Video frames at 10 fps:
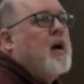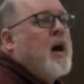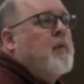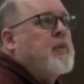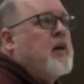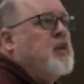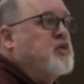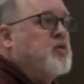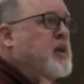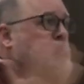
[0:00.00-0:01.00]
There are
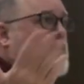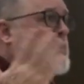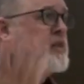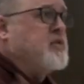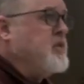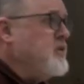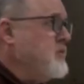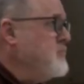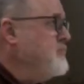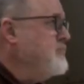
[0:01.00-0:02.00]
two chemical processes.
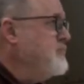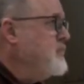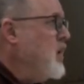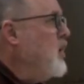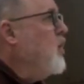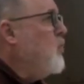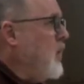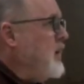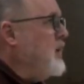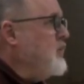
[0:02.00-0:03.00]

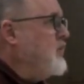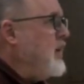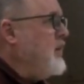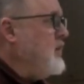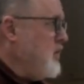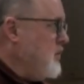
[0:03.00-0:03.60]
One is they